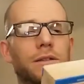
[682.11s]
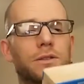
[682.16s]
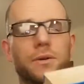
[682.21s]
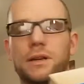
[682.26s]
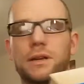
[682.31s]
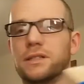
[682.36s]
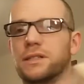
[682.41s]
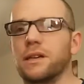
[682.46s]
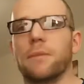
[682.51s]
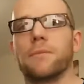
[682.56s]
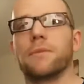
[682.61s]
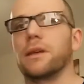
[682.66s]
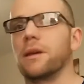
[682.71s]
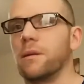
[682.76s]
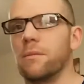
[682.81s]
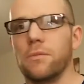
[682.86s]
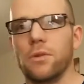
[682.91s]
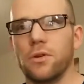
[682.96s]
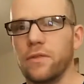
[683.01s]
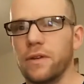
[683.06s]
doing
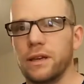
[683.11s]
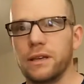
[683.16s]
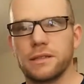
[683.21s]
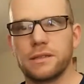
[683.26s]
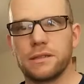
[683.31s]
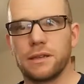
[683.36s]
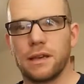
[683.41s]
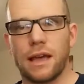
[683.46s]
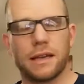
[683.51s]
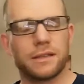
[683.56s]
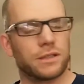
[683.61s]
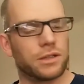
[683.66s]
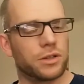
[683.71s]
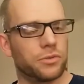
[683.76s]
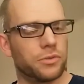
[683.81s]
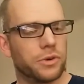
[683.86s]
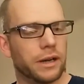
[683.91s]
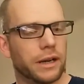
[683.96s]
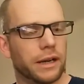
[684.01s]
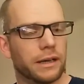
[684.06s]
something in movies as a
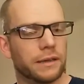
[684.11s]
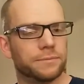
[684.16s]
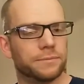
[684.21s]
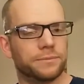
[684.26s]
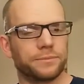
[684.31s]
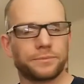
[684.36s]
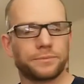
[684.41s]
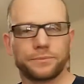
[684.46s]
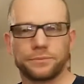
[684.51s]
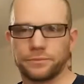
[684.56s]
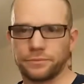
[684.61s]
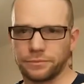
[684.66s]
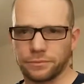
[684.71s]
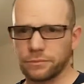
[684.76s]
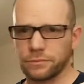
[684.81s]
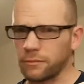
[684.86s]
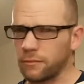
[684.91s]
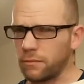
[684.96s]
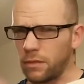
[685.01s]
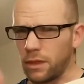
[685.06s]
career.
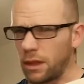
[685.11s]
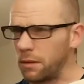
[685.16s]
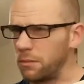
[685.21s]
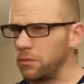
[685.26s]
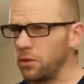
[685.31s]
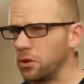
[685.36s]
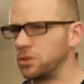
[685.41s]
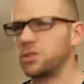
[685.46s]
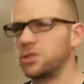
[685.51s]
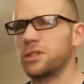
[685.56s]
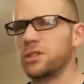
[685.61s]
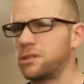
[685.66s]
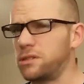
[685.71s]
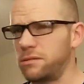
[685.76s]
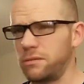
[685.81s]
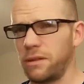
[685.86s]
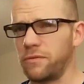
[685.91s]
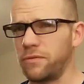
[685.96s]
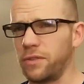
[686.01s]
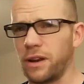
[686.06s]
Not
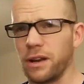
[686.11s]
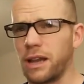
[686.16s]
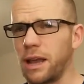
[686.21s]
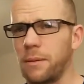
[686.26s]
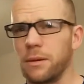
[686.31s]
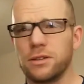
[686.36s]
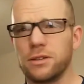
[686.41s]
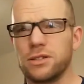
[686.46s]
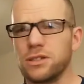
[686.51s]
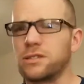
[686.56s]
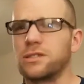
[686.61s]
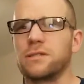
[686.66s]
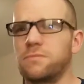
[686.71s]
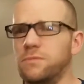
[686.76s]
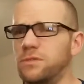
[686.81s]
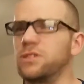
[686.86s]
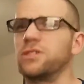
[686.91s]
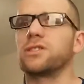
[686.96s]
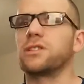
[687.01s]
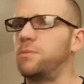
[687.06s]
just in front of the camera, just
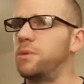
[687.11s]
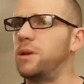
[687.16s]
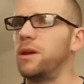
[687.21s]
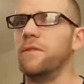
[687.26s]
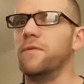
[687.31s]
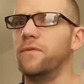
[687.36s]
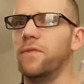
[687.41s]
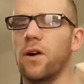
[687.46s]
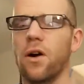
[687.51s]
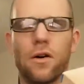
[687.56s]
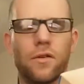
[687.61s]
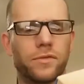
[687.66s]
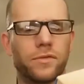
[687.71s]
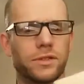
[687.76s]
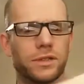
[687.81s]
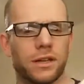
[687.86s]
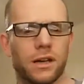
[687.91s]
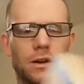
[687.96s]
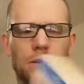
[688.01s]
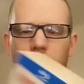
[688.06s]
to be
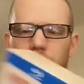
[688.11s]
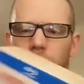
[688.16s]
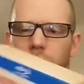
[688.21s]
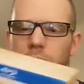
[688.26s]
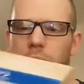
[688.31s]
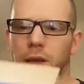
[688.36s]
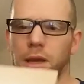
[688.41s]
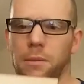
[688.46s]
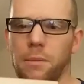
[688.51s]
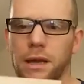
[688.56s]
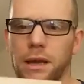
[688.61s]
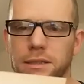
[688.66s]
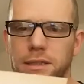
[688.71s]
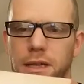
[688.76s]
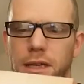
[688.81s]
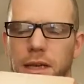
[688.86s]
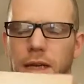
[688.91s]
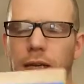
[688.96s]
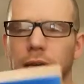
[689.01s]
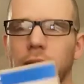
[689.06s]
involved, you know, it would be
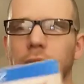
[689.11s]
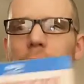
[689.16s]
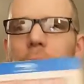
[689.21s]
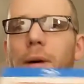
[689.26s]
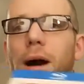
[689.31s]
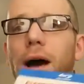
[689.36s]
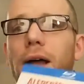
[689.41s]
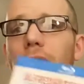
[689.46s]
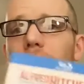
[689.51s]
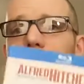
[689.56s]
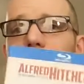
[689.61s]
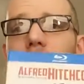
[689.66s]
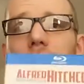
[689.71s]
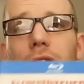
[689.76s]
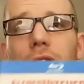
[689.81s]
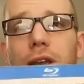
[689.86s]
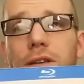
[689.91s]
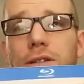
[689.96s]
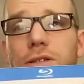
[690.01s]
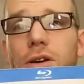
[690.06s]
amazing. But I love
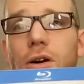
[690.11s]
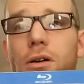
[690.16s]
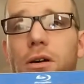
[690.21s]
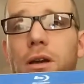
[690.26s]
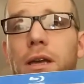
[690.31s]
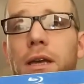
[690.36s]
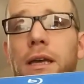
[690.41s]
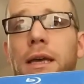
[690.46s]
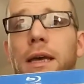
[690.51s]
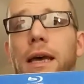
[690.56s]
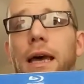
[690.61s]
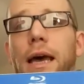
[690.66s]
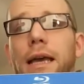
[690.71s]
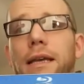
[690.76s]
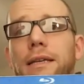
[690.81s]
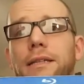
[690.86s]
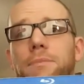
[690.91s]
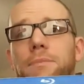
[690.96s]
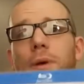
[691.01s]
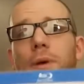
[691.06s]
Alfred Hitchcock.
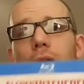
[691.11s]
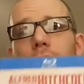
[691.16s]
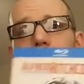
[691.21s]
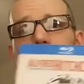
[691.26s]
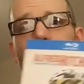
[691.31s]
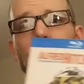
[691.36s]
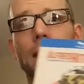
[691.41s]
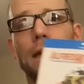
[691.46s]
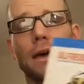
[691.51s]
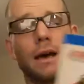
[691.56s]
He's a big